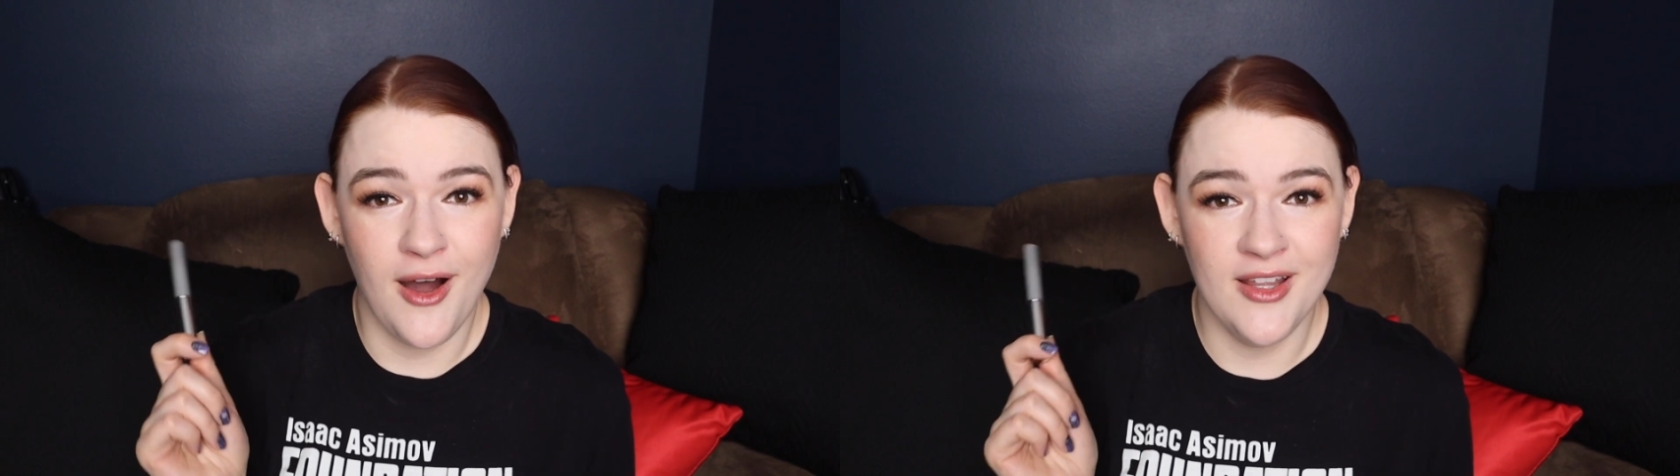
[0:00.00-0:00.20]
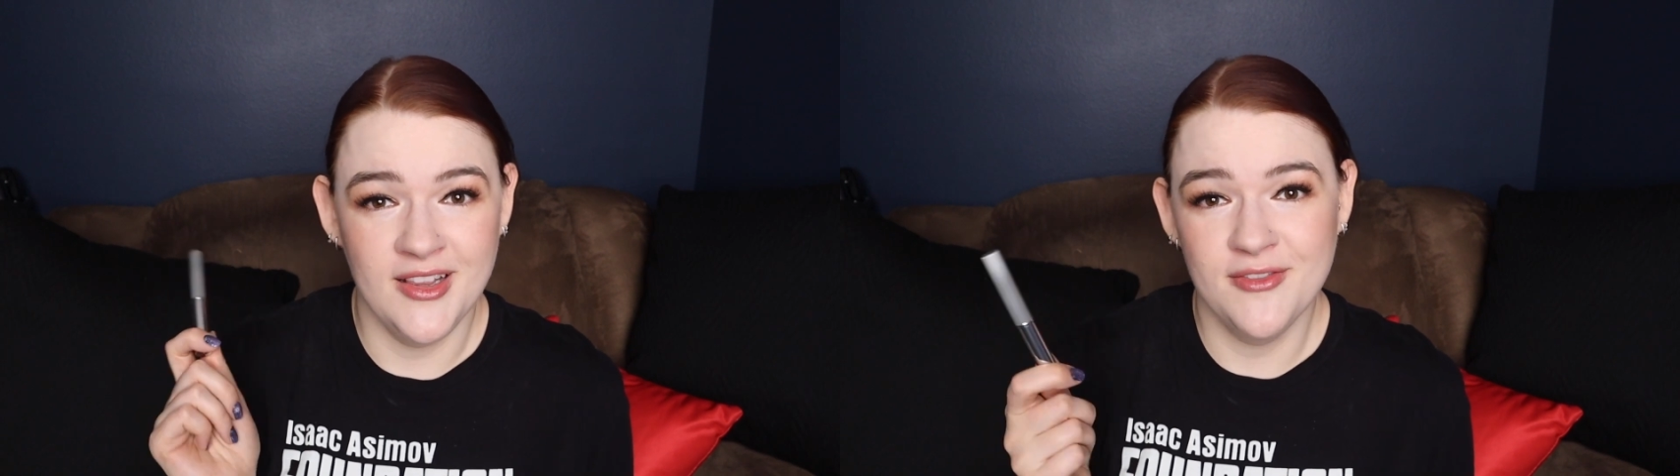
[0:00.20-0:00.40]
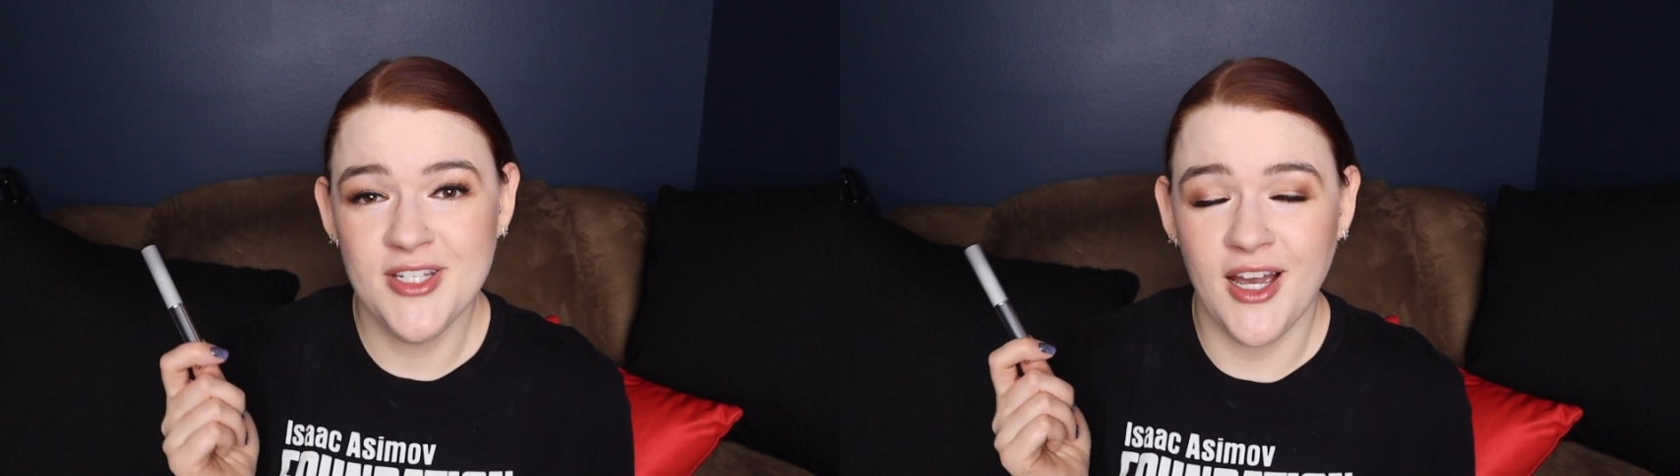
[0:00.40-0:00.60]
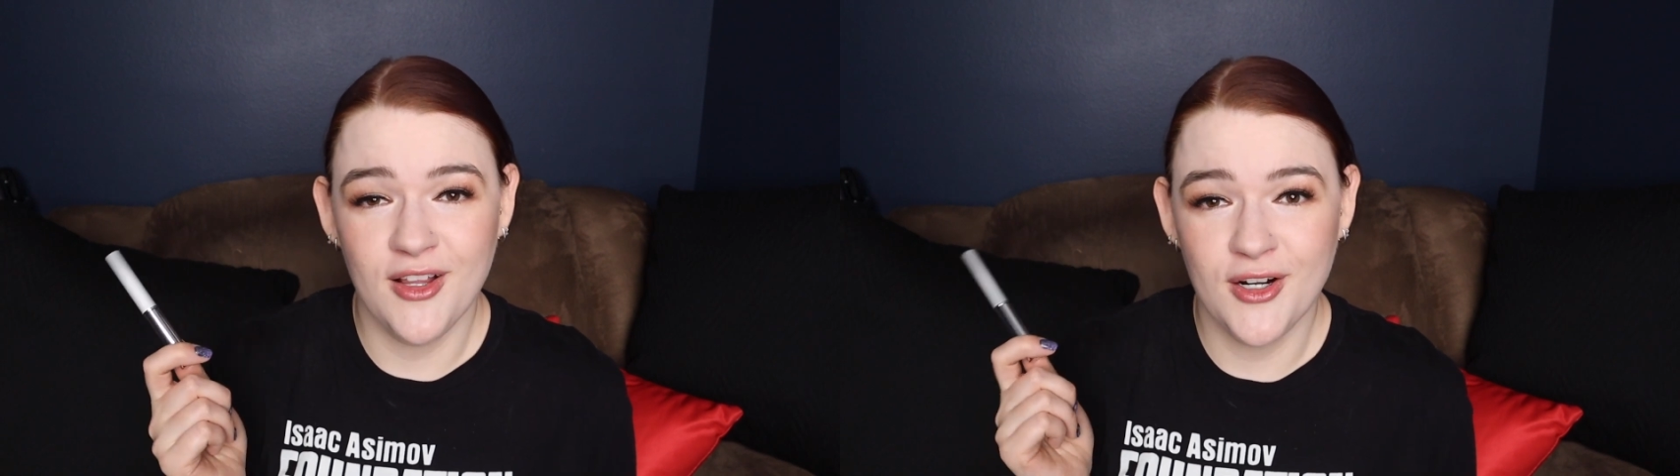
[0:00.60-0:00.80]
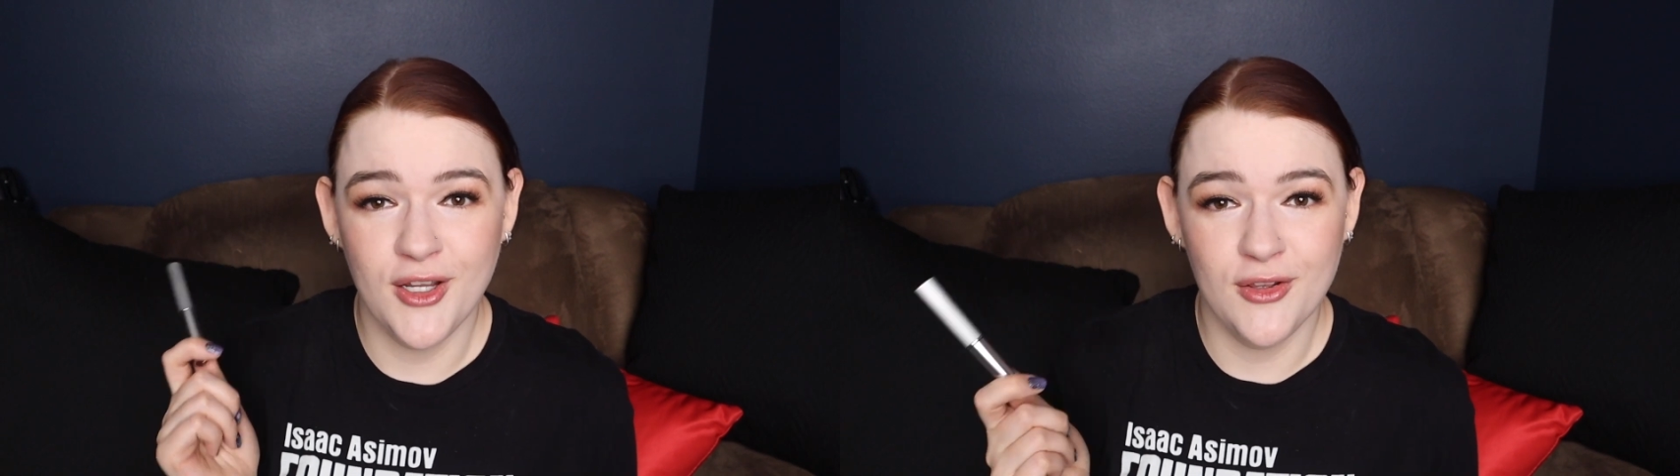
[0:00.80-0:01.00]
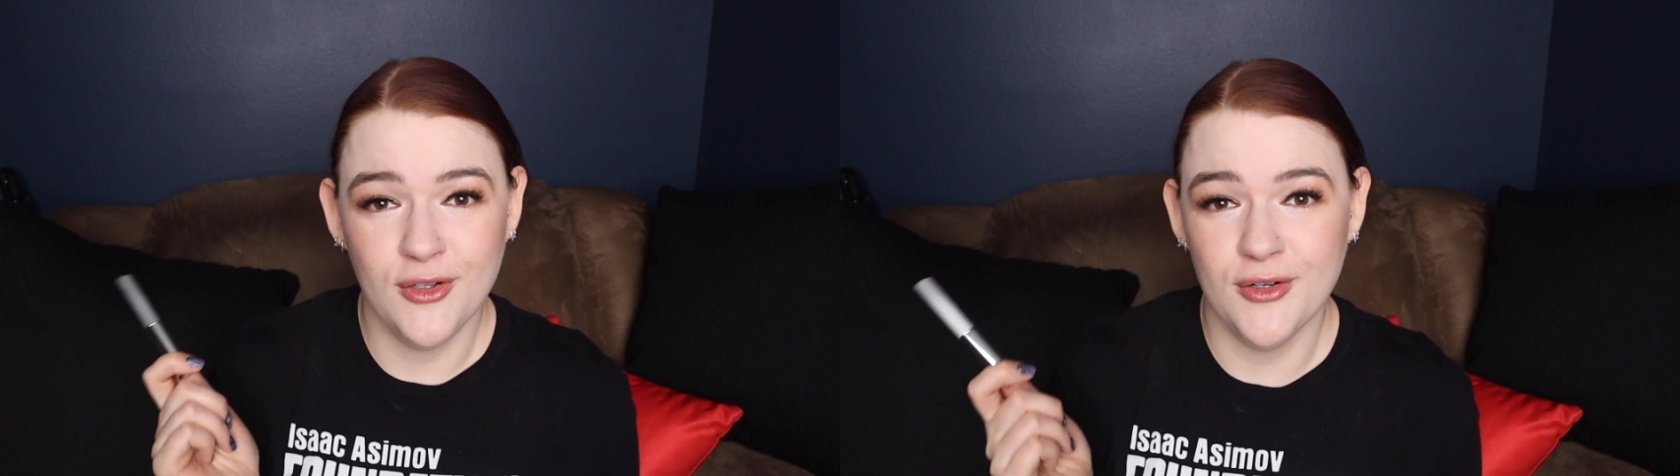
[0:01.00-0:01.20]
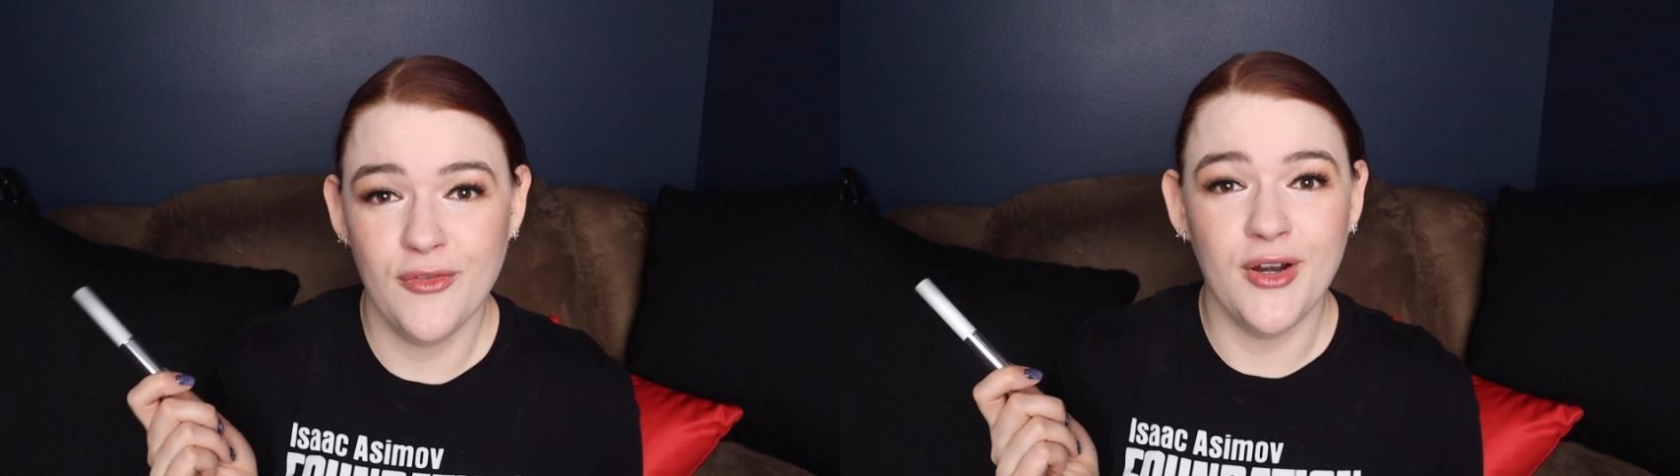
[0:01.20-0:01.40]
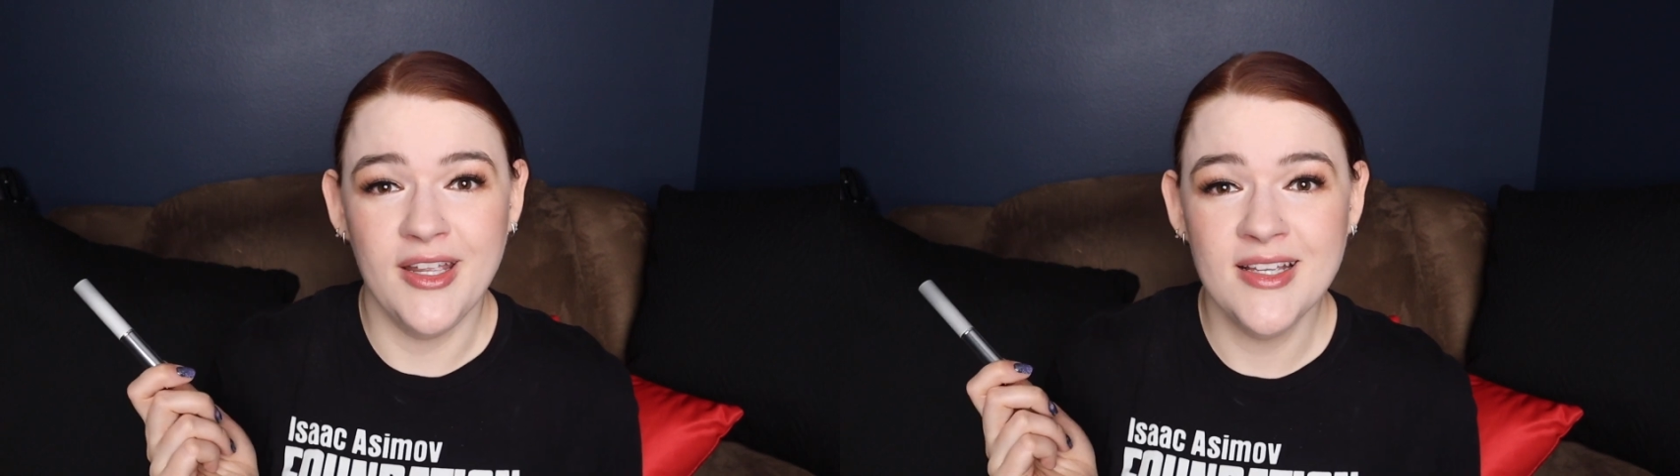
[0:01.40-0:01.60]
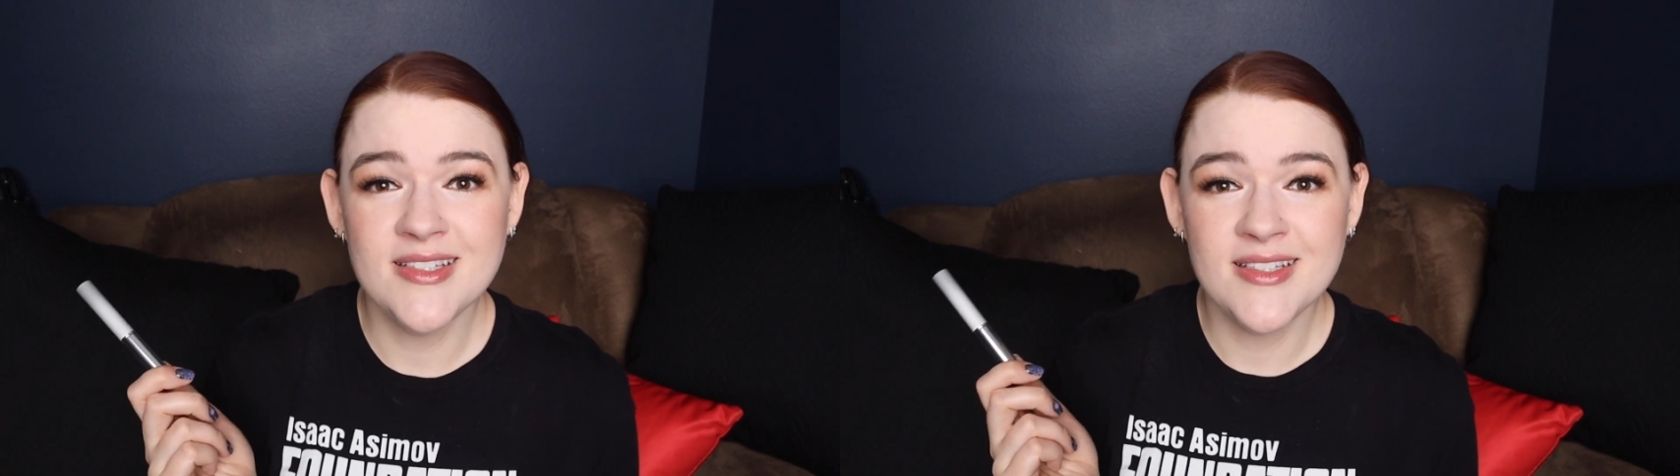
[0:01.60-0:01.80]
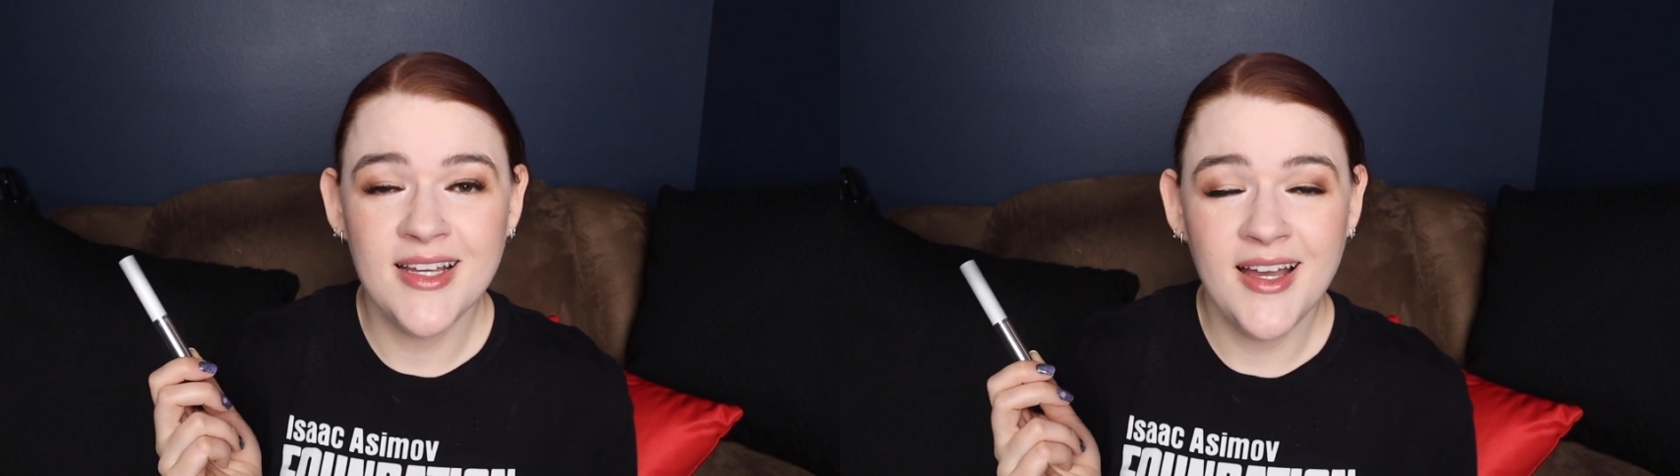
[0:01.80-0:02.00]
on Liv Tyler in Lord of the
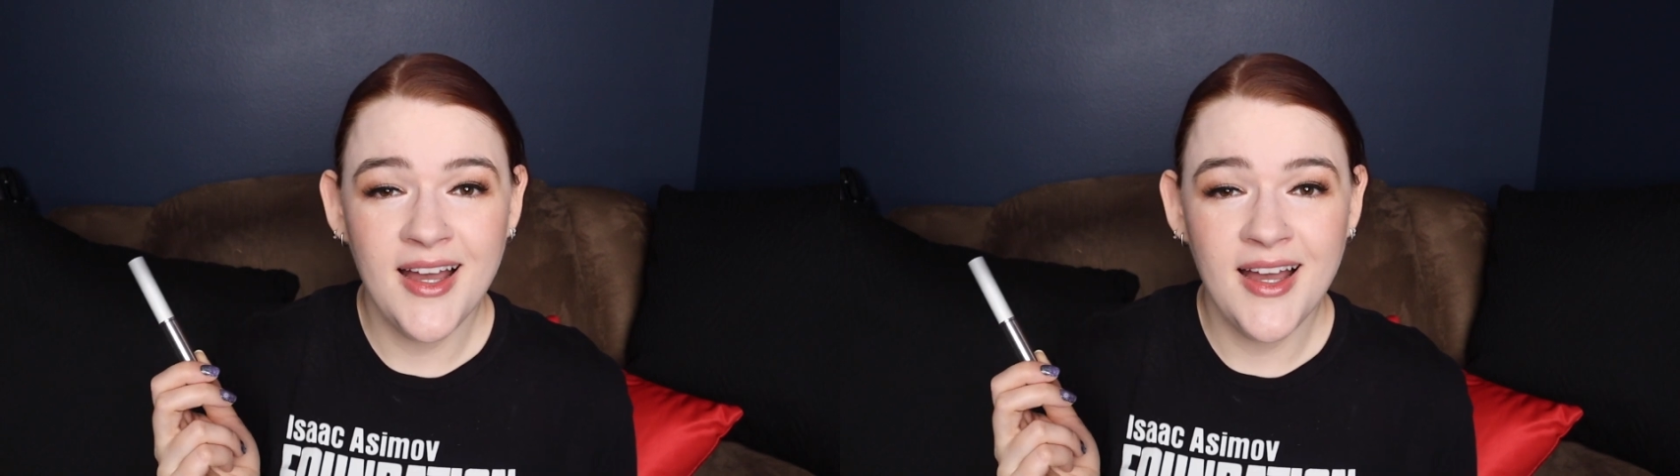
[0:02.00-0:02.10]
Rings.